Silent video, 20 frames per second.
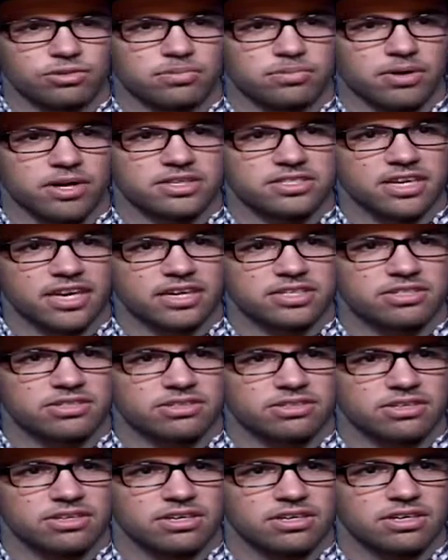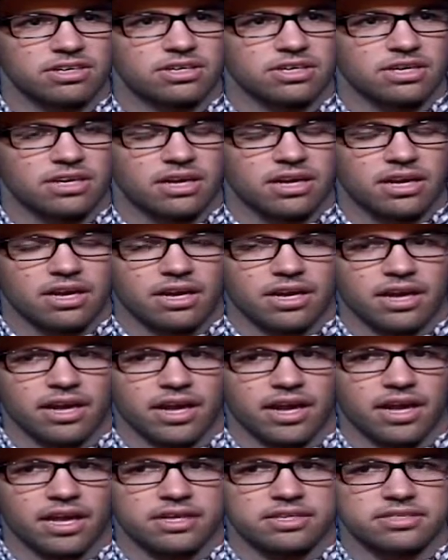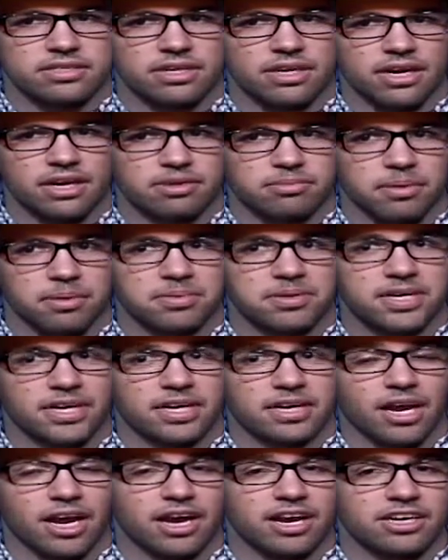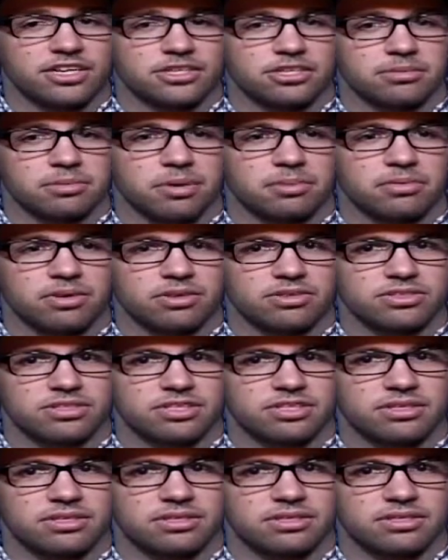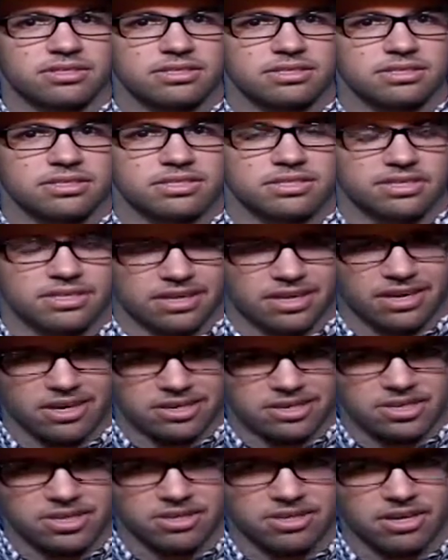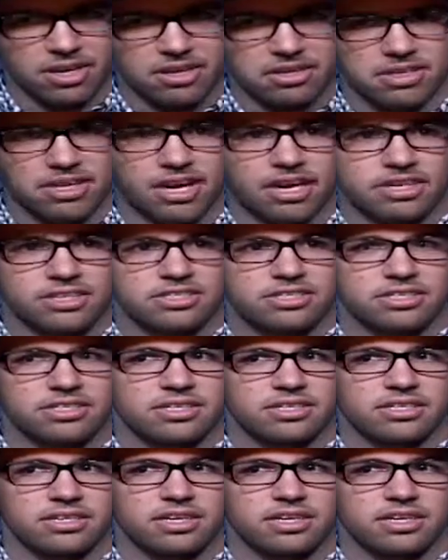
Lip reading: with breast cancer, and I actually remember I got the call in class.